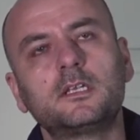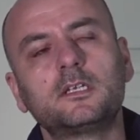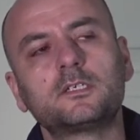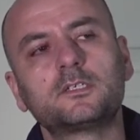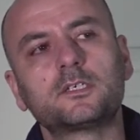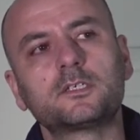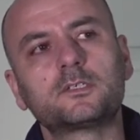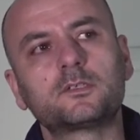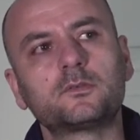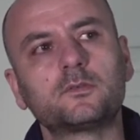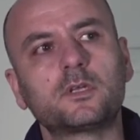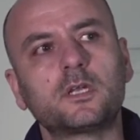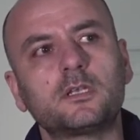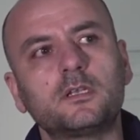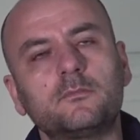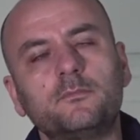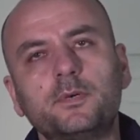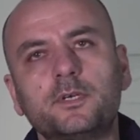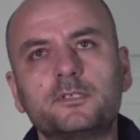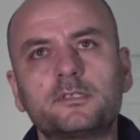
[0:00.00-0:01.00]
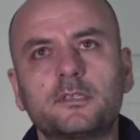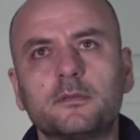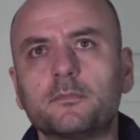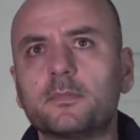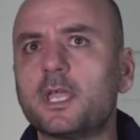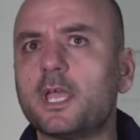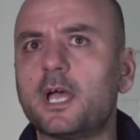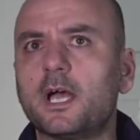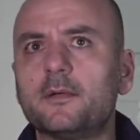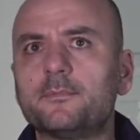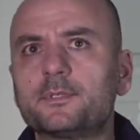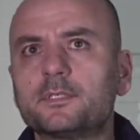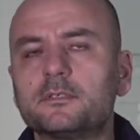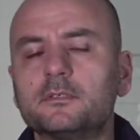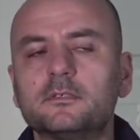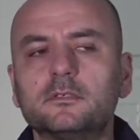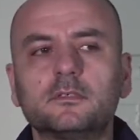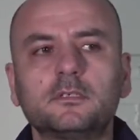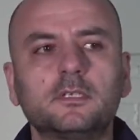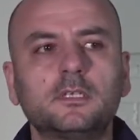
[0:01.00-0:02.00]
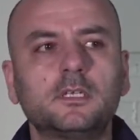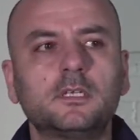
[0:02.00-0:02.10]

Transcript: just to kind of bridge some gaps and